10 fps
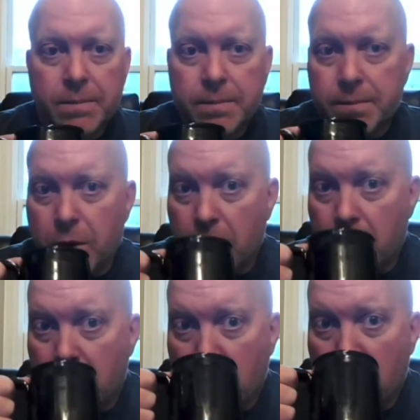Okay, well,
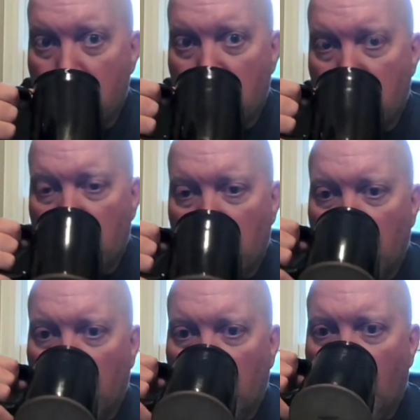thanks so much for
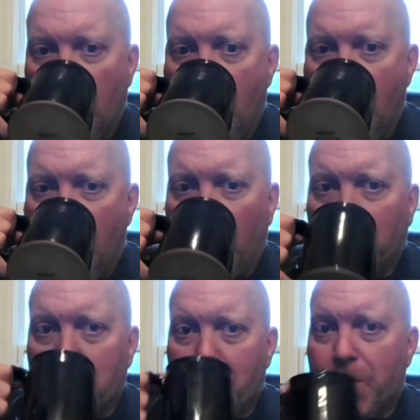sharing that. We have some
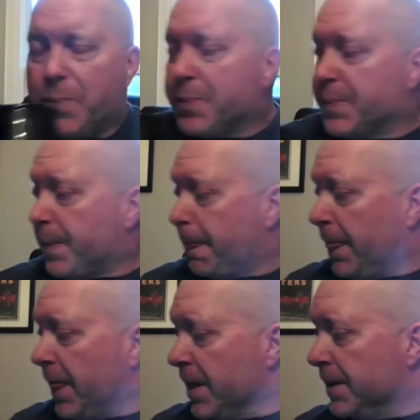questions for you.
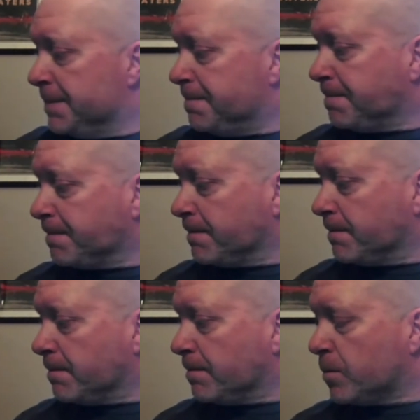
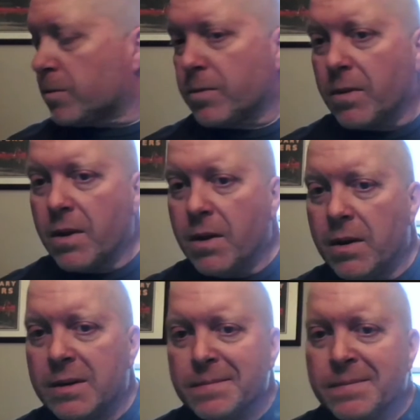Um, I'll let
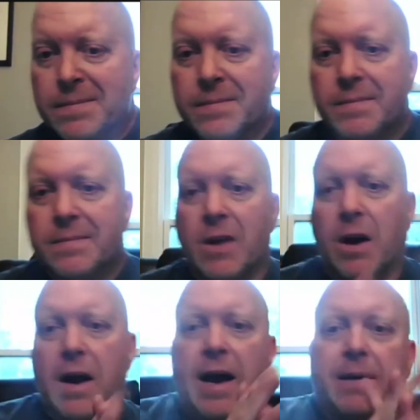these gentlemen right
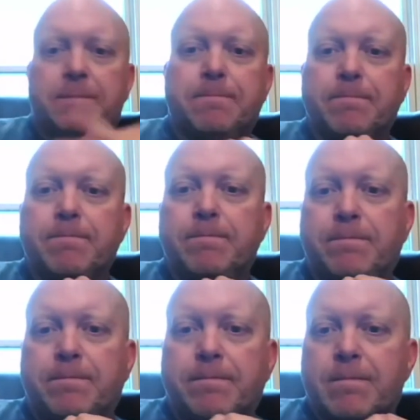here ask the first
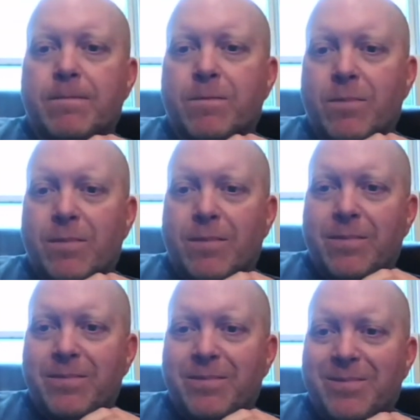question.
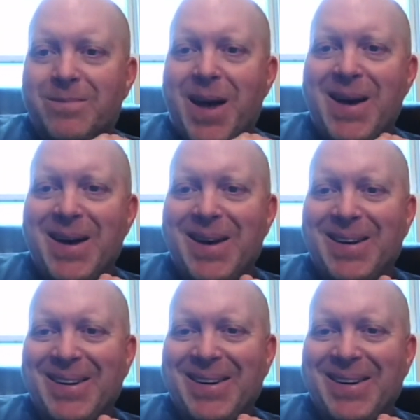All right.